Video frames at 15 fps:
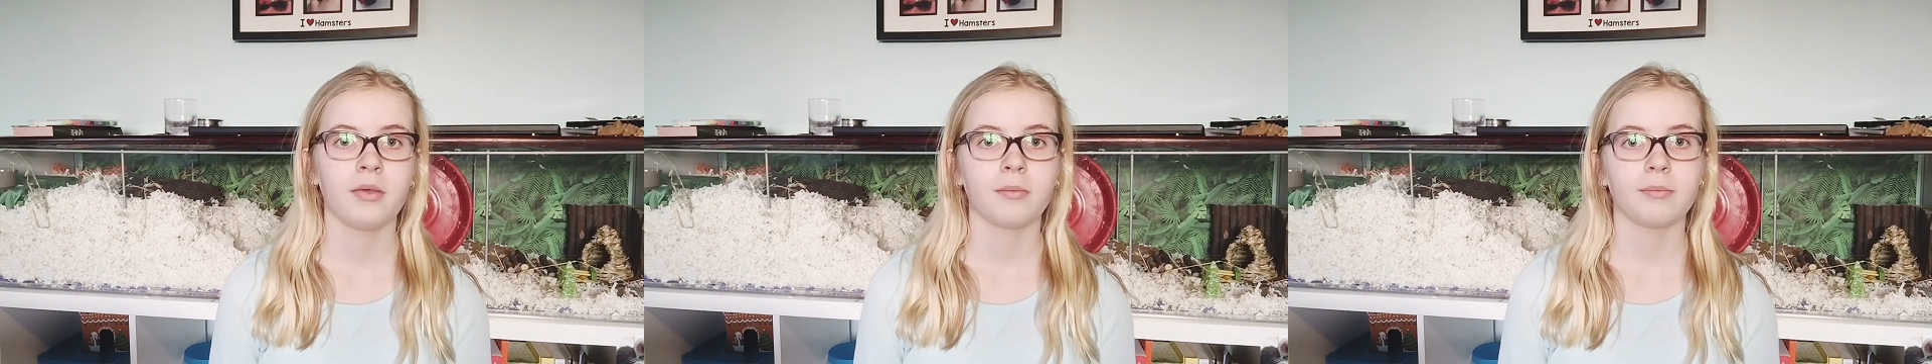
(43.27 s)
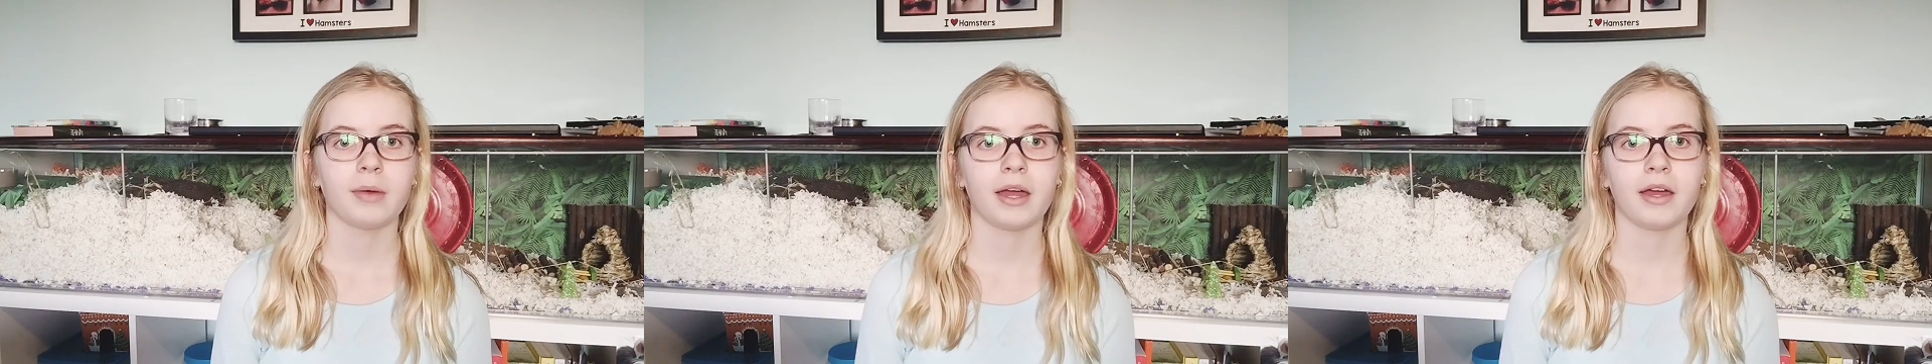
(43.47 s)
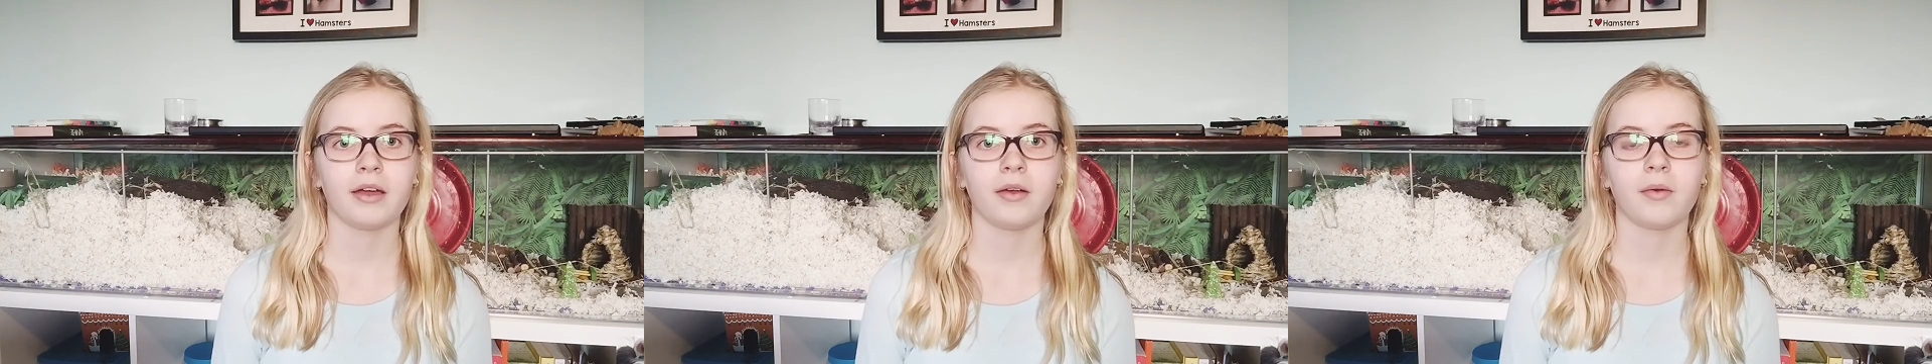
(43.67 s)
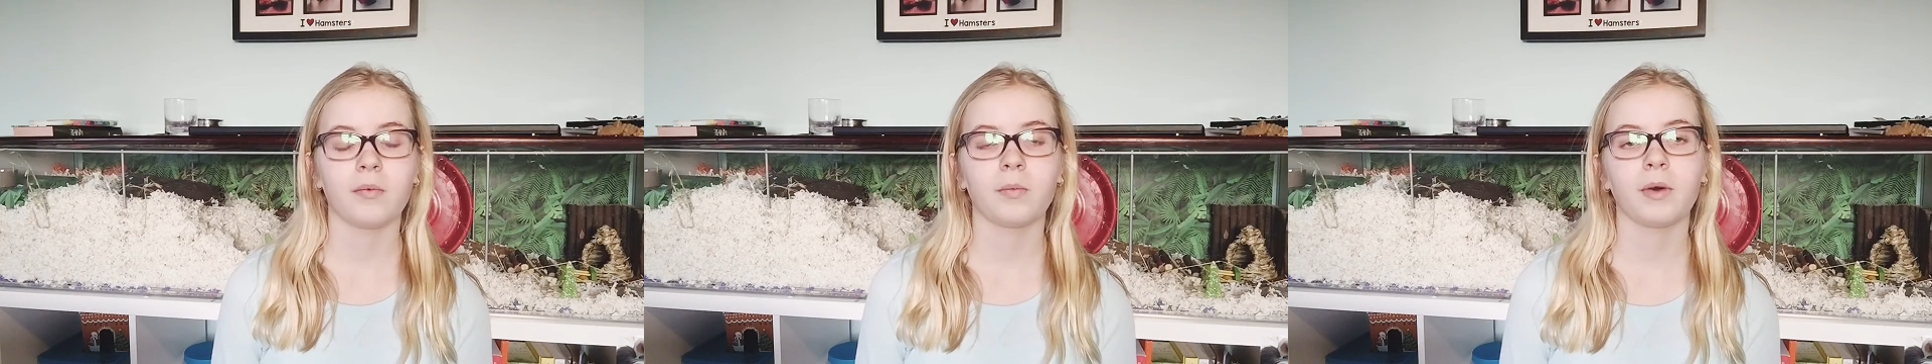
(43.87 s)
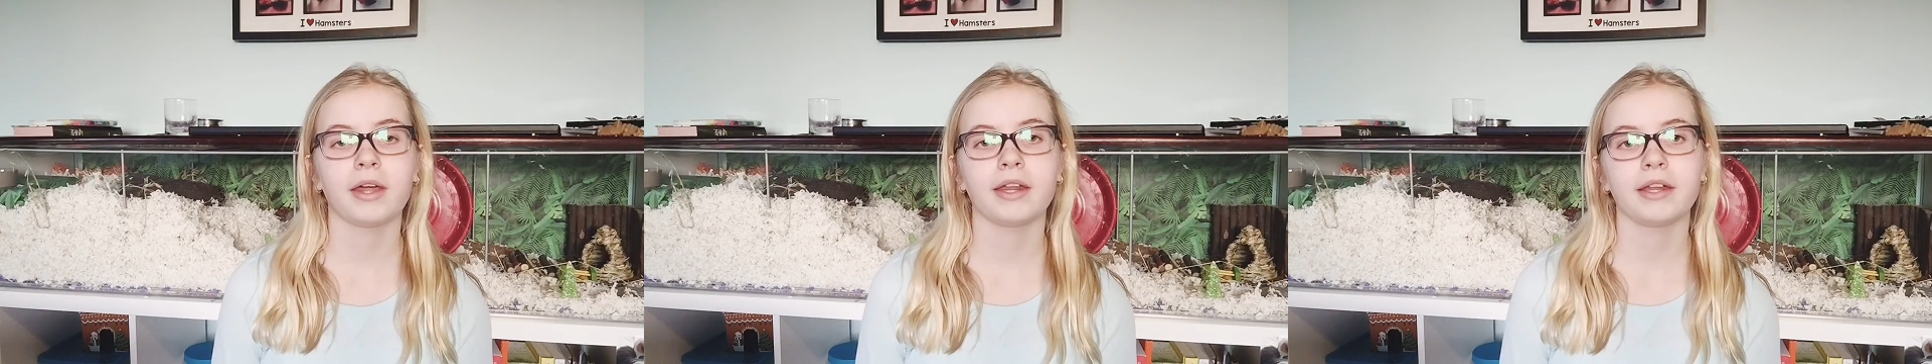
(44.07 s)
But
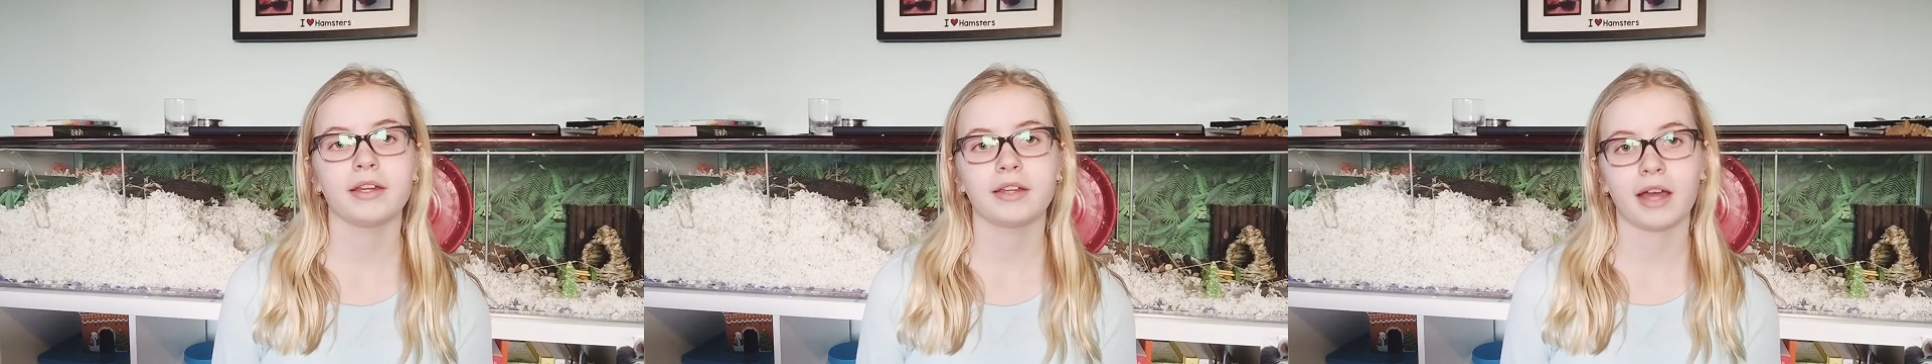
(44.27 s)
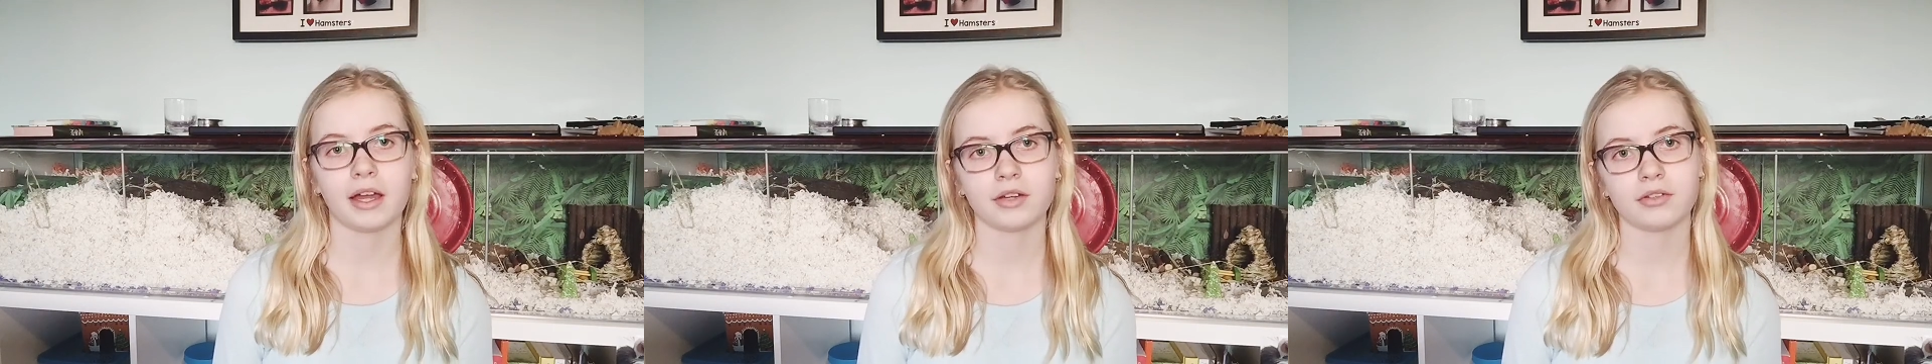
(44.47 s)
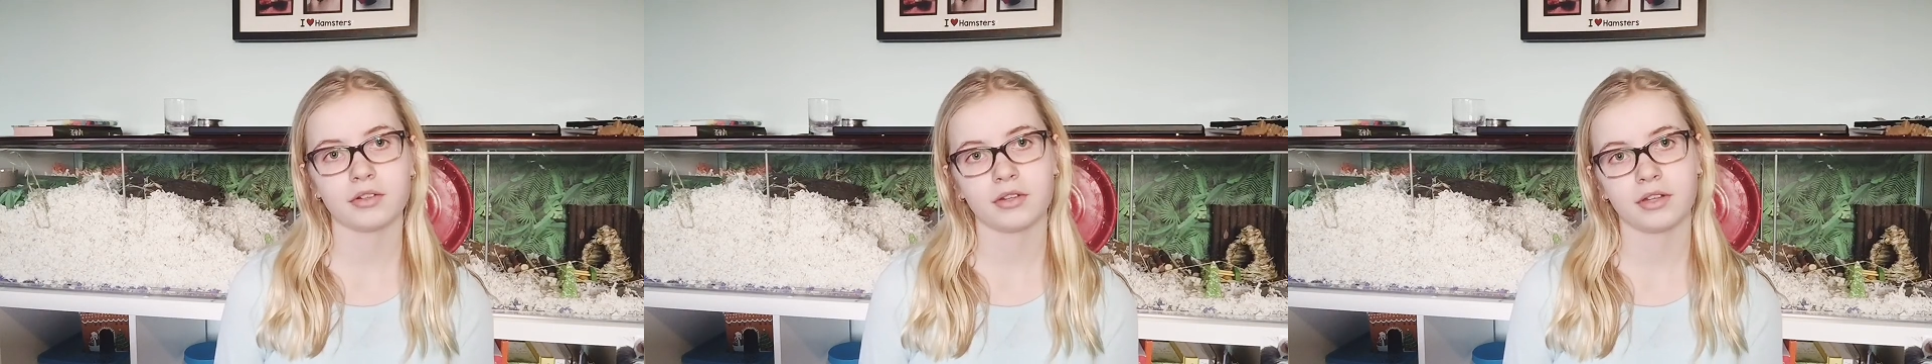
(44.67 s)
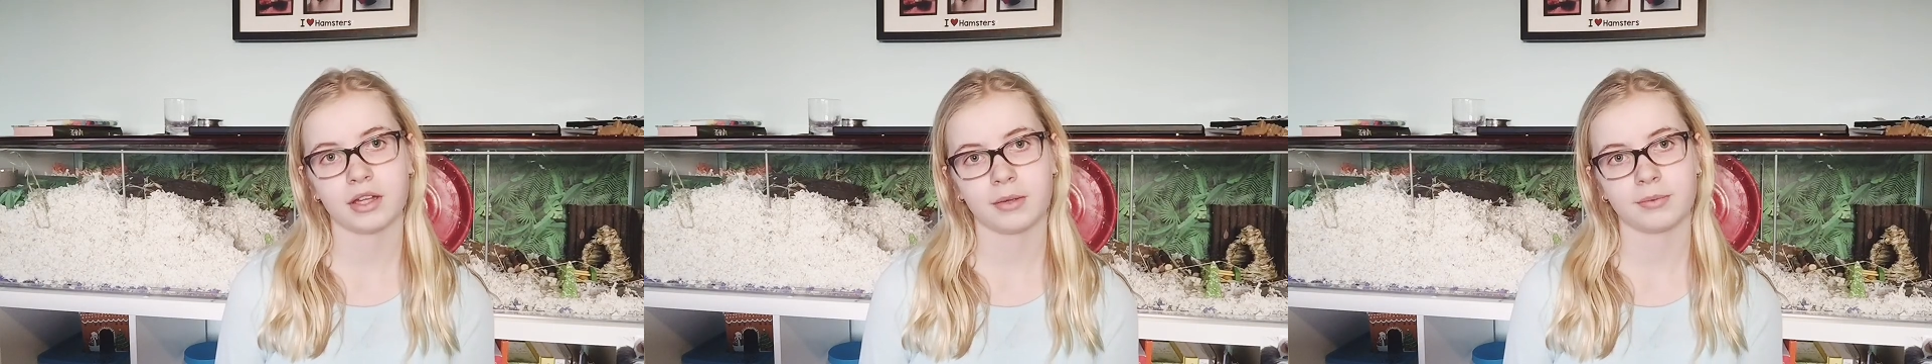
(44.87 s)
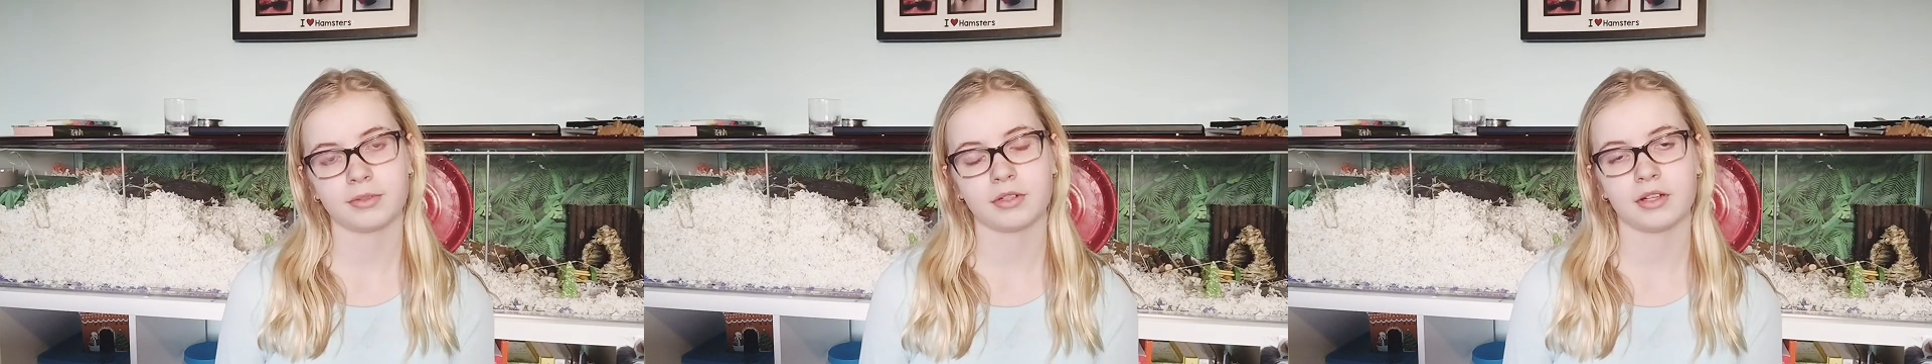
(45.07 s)
what a natural
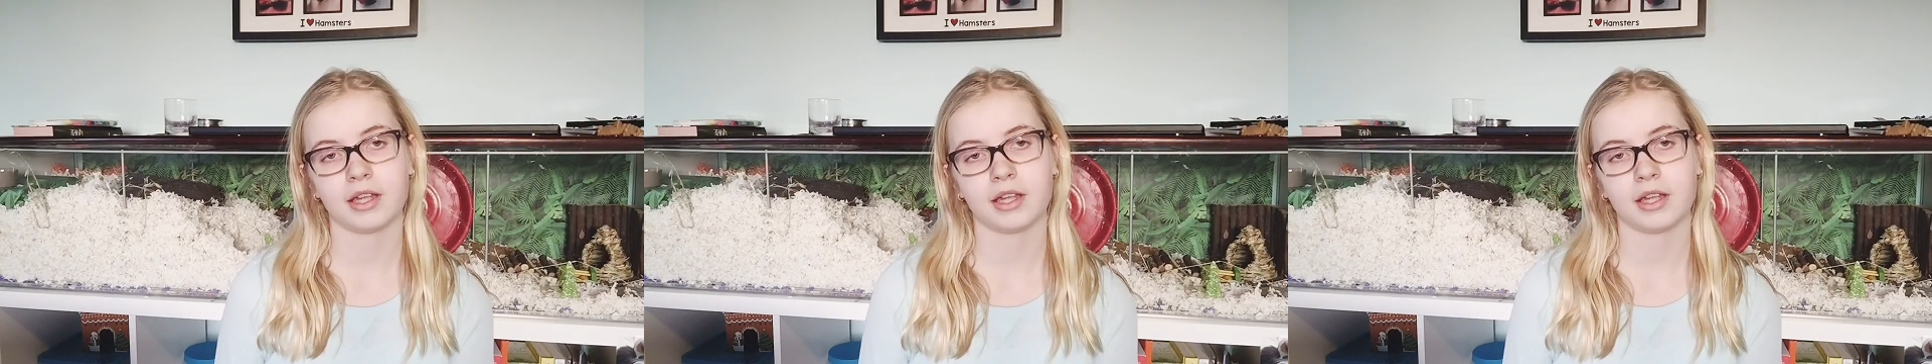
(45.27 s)
hamster